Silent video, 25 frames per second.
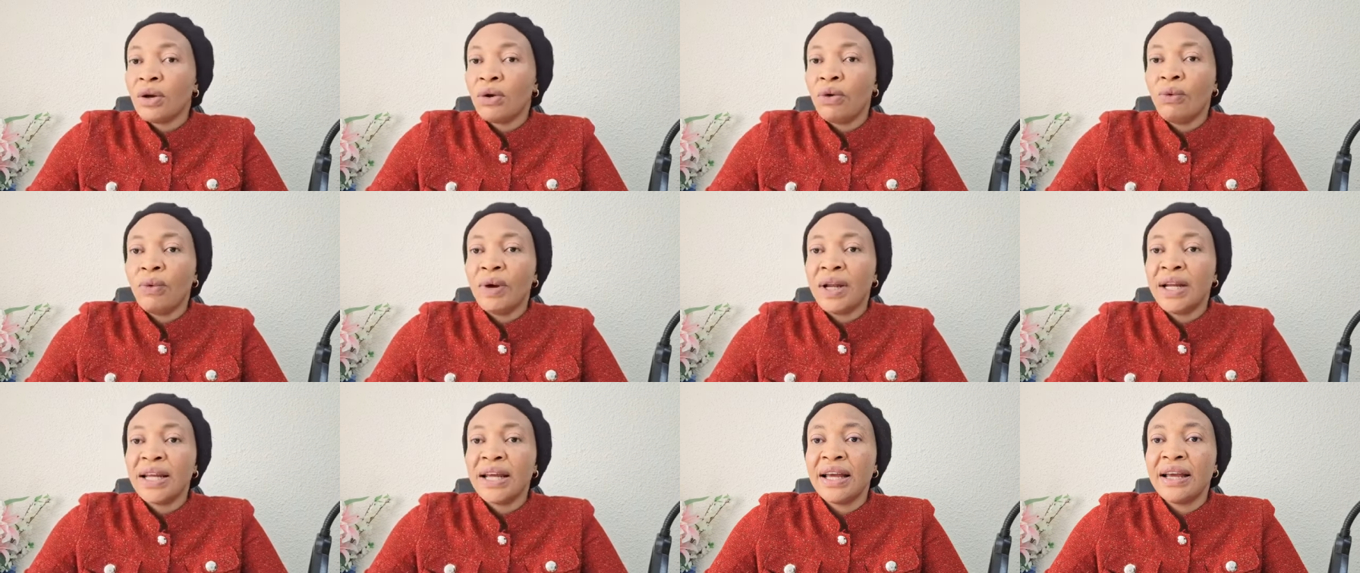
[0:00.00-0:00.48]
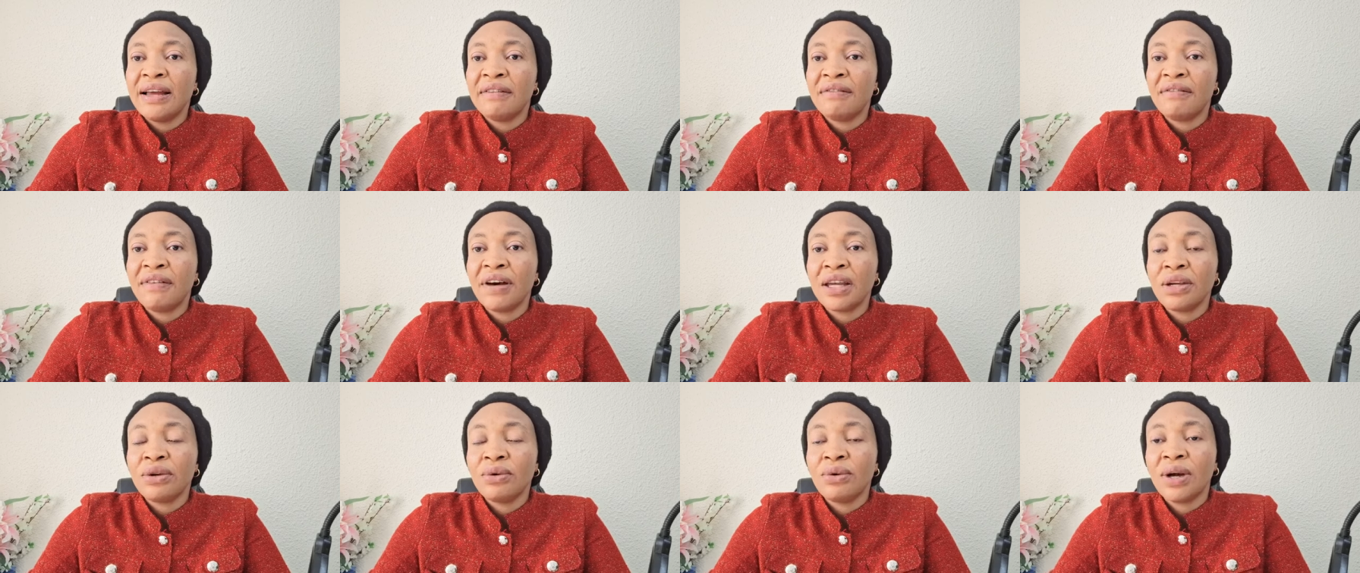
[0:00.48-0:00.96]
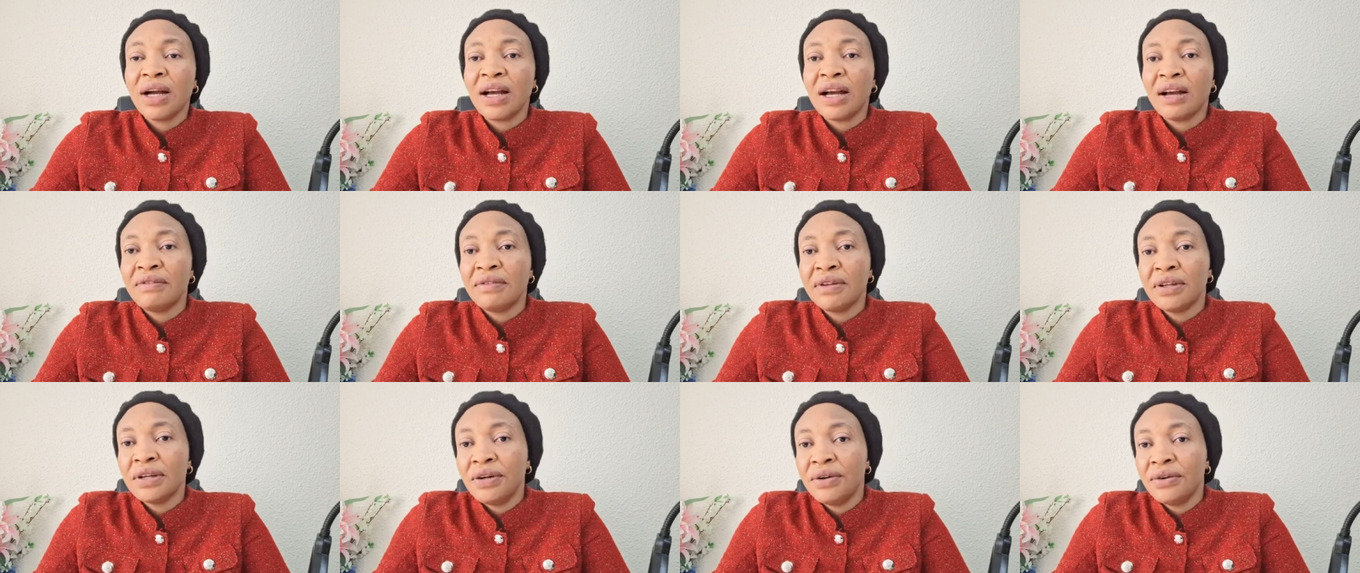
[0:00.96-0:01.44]
whenever you
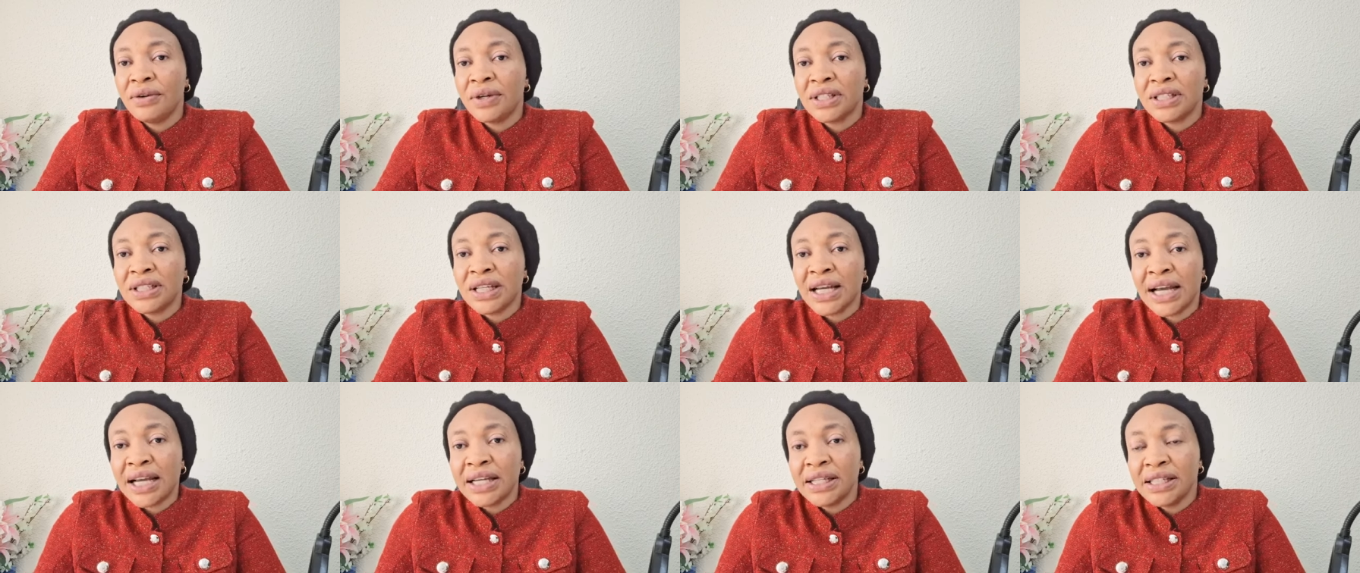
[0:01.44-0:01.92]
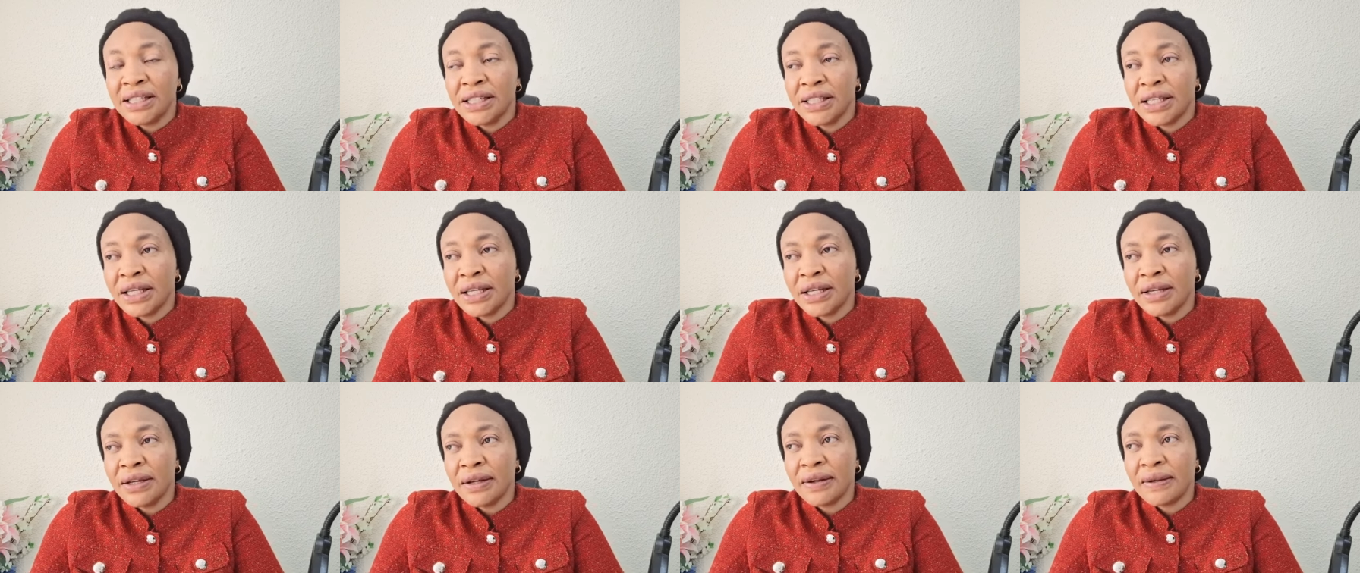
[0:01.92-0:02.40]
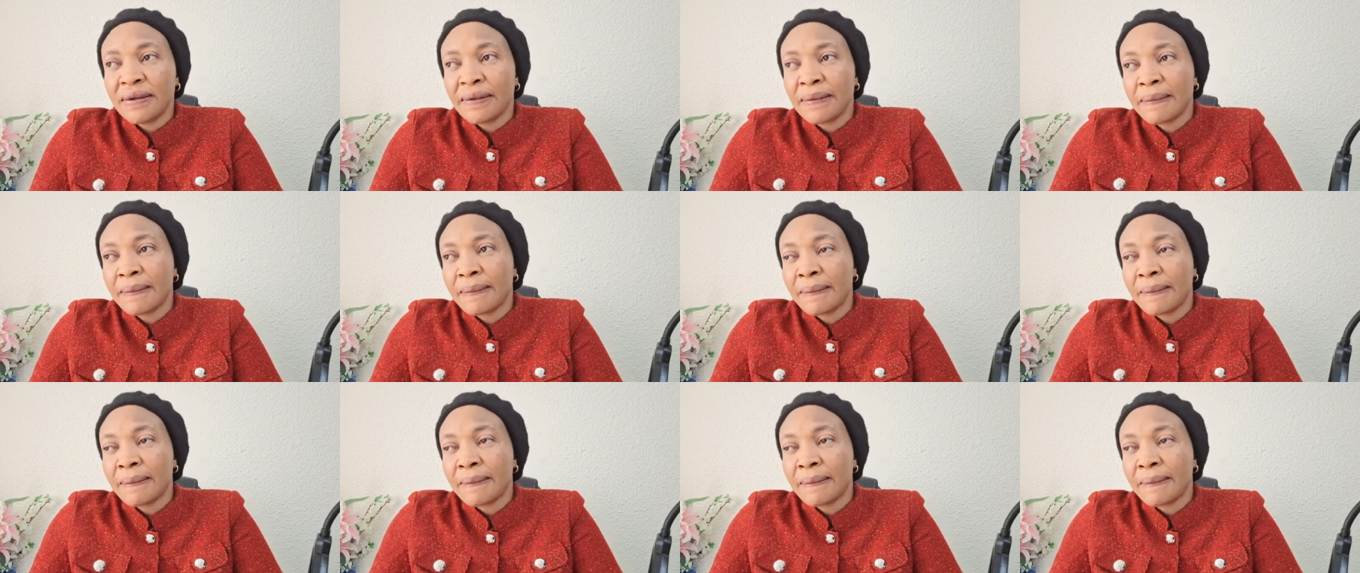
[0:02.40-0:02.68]
have a great idea,